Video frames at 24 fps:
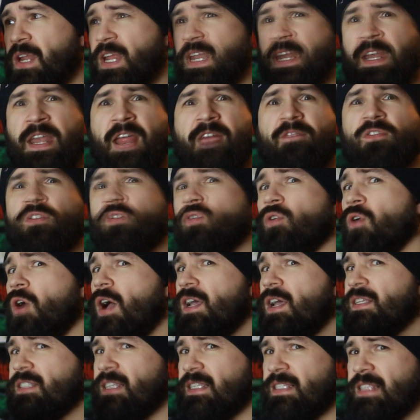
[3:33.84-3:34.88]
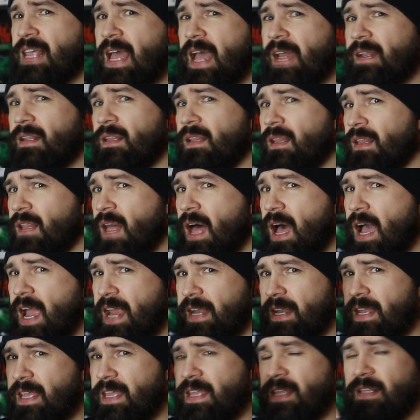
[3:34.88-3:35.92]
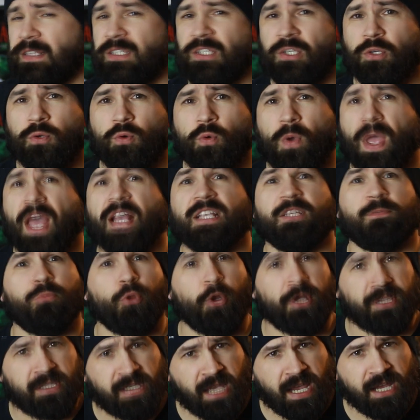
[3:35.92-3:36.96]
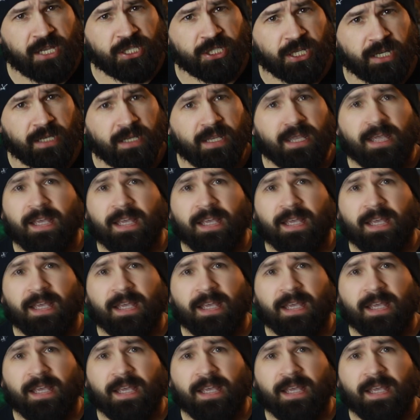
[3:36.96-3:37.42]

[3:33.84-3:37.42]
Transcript: but it never crosses that line into exploitation.